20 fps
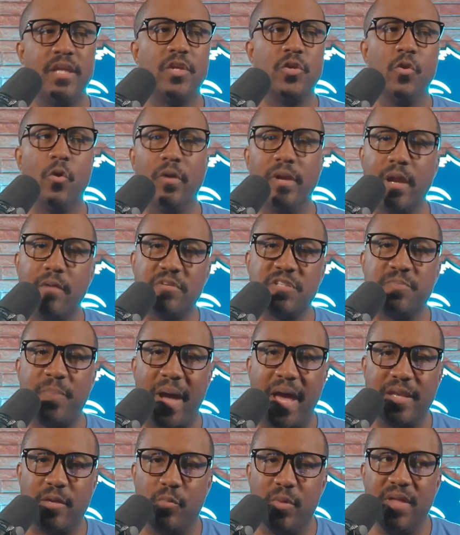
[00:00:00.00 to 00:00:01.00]
You know what I
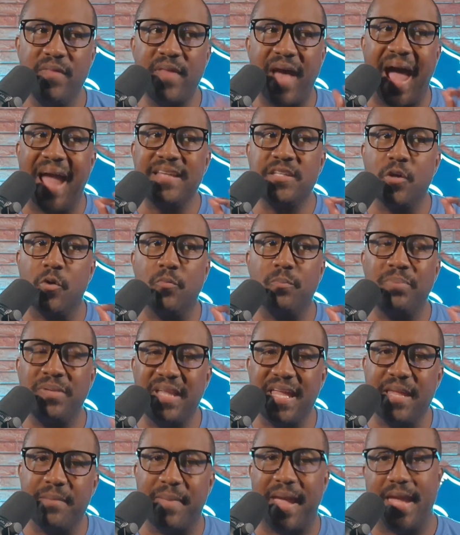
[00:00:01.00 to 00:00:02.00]
responded with? I don't
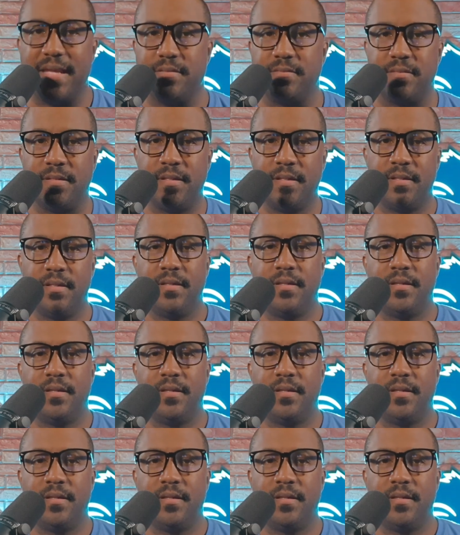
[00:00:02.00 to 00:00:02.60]
play Madden.